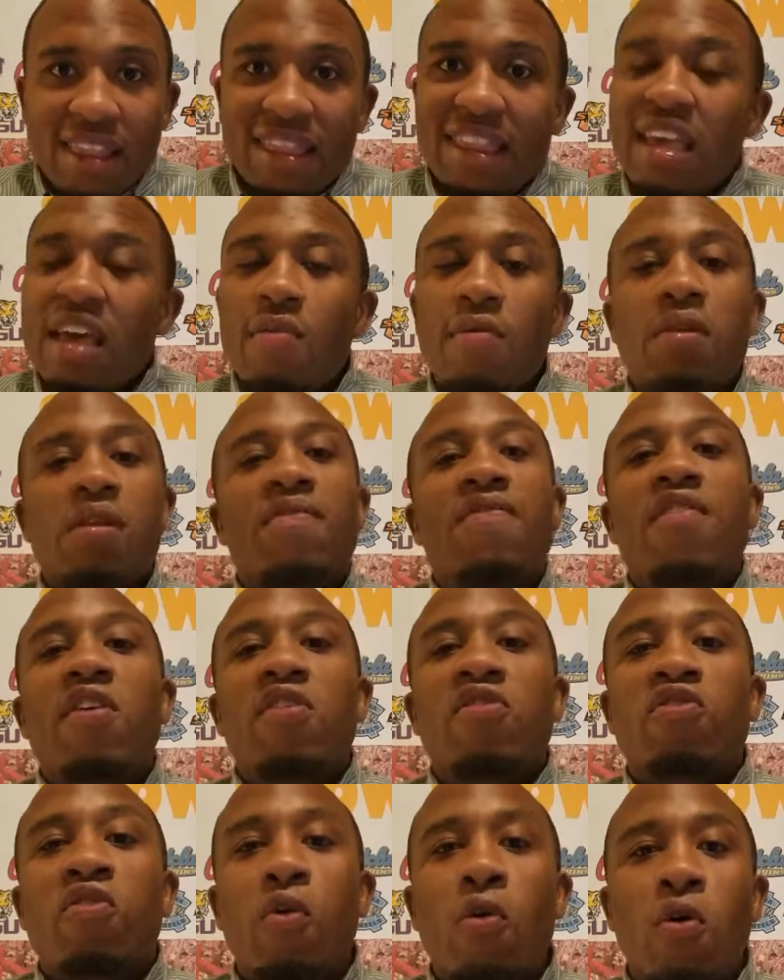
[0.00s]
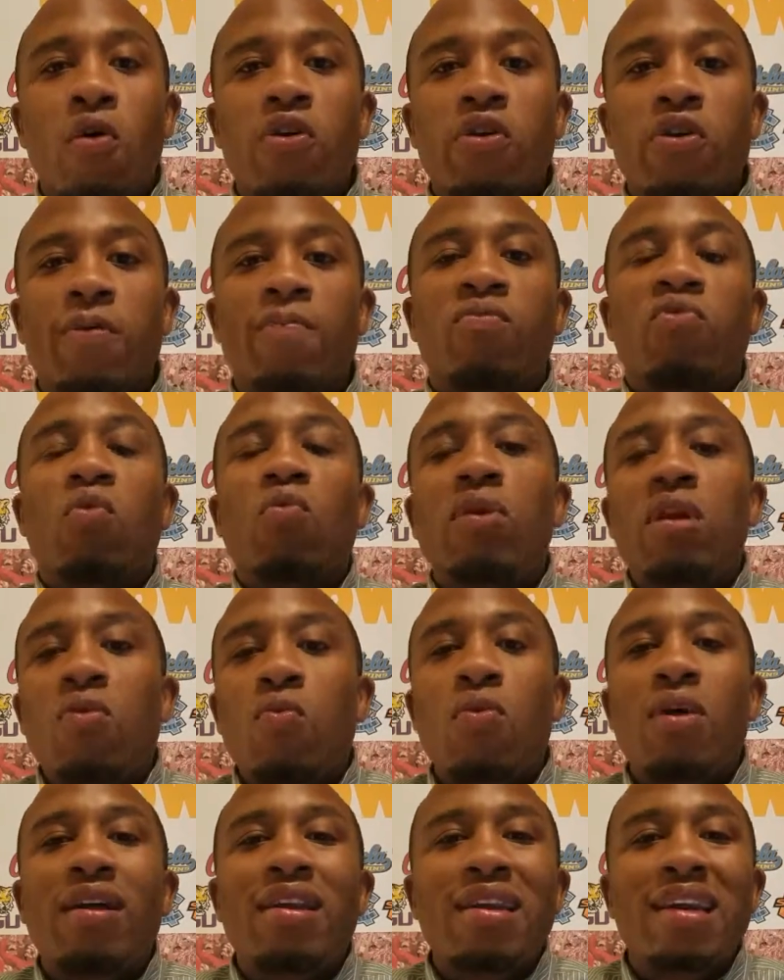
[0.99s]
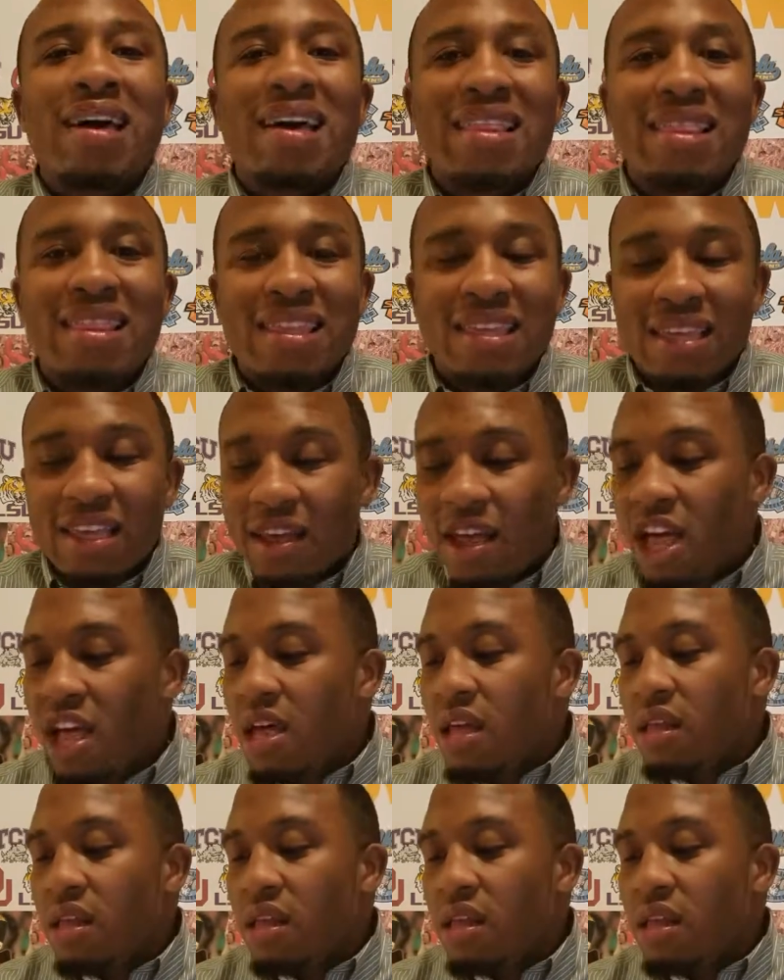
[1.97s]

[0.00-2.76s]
I think it was the first quarter, 21-0.